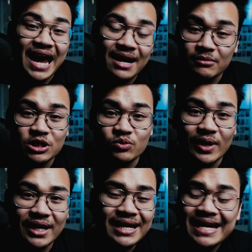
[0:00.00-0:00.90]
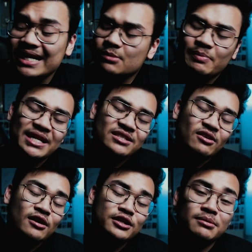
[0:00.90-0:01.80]
that much weight. It depends
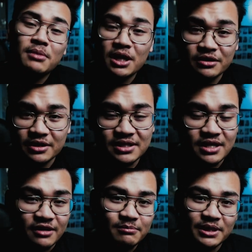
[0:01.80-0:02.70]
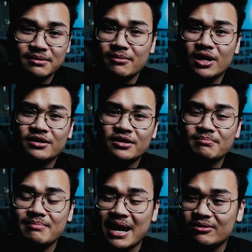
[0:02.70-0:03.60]
on your monitor itself, but the monitor
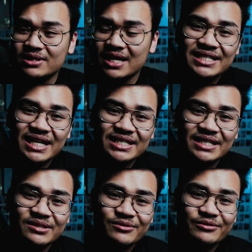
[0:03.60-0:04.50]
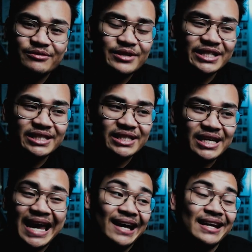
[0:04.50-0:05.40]
mount doesn't
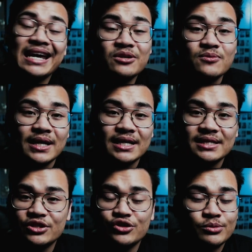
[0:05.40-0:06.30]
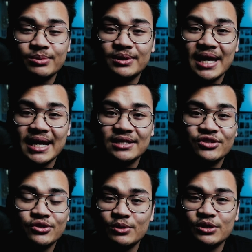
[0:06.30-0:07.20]
really add any weight. It's super light,
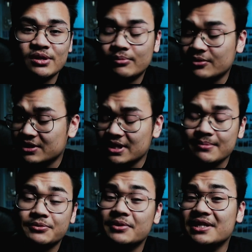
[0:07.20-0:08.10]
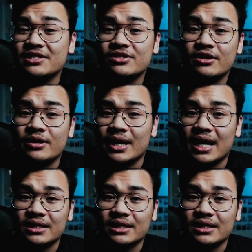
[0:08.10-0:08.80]
super simple, seems really sturdy